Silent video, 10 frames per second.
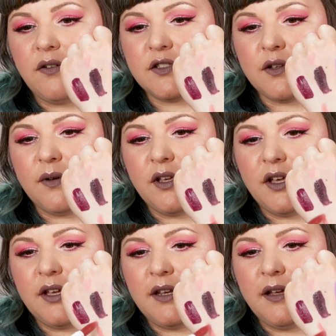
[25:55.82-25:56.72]
also a
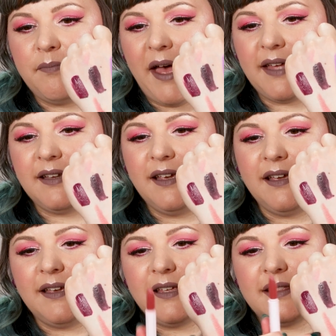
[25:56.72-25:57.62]
good bet.
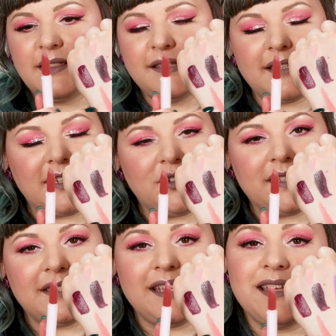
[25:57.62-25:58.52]
As you
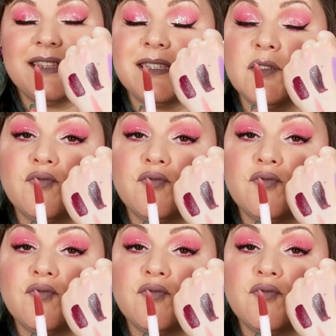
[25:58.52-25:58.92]
can see, this is